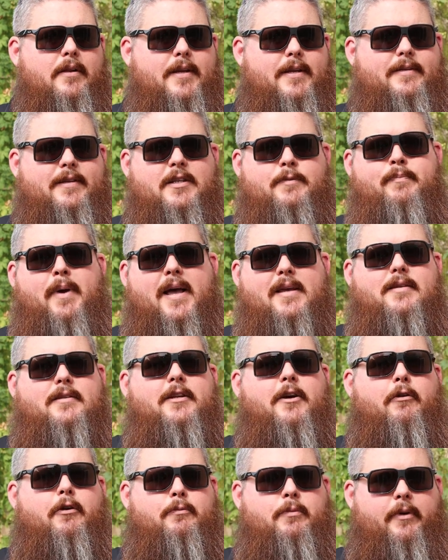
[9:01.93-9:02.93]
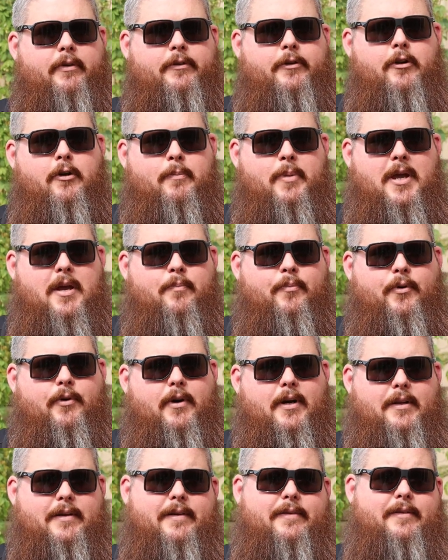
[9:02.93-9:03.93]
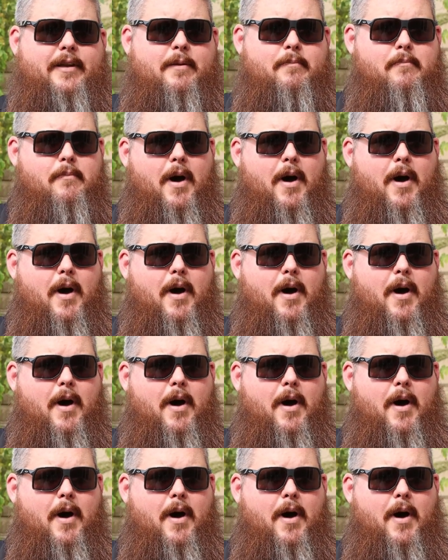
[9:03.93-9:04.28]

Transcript: This is best lowered with 2 people, at least in